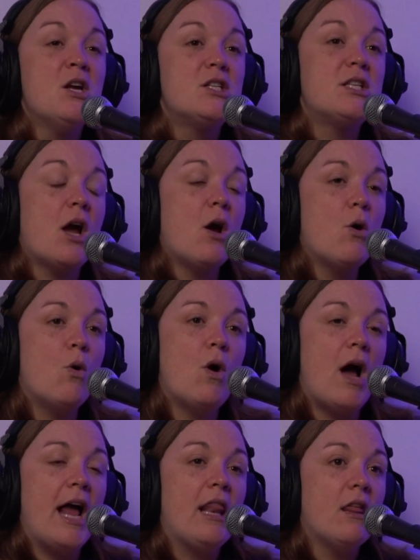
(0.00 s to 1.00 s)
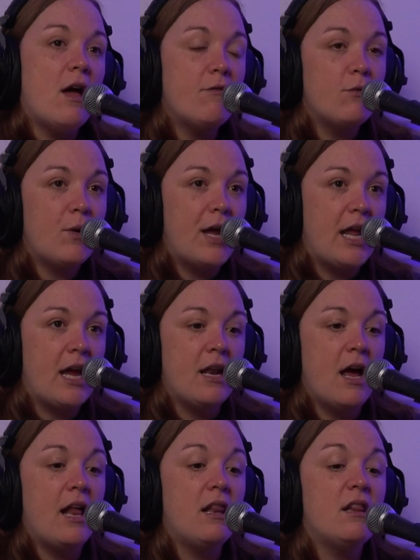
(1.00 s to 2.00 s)
So I love
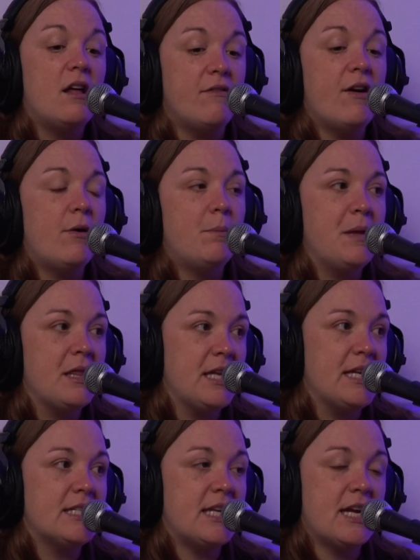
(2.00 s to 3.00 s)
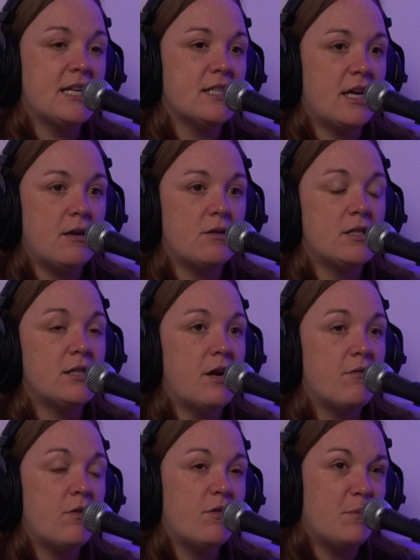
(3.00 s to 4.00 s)
reading. I love helping these kids. Yeah. Like
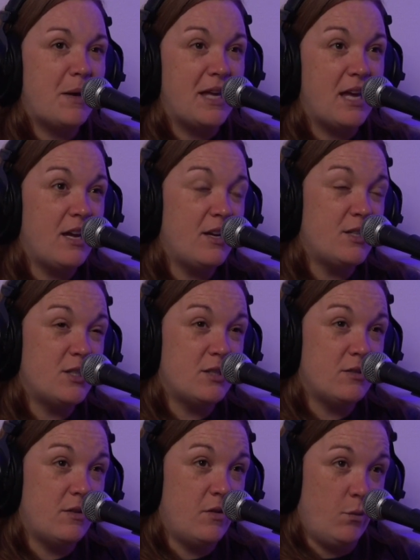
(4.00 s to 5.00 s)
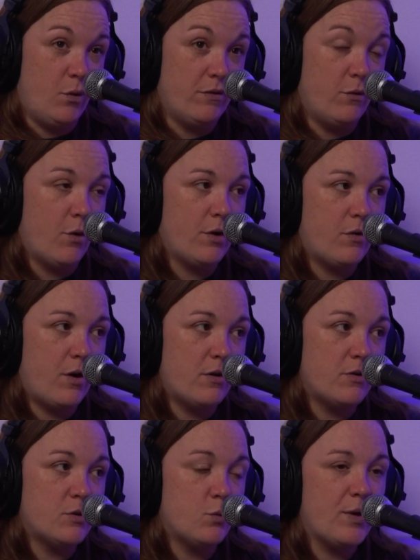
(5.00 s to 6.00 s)
several of my kids were fourth
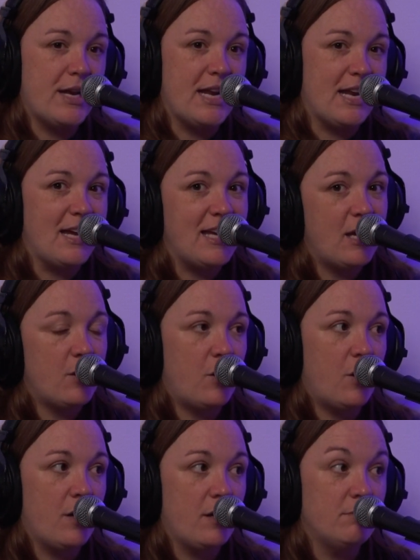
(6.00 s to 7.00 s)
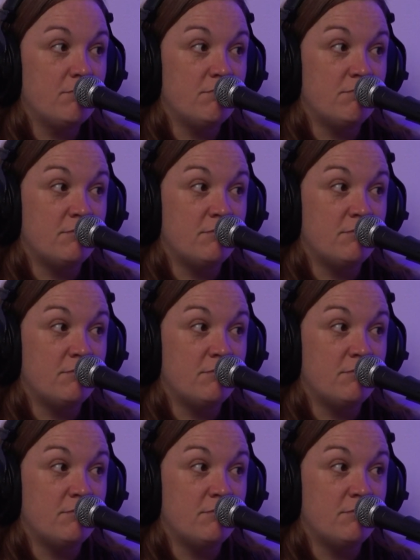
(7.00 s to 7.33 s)
graders reading at kindergarten.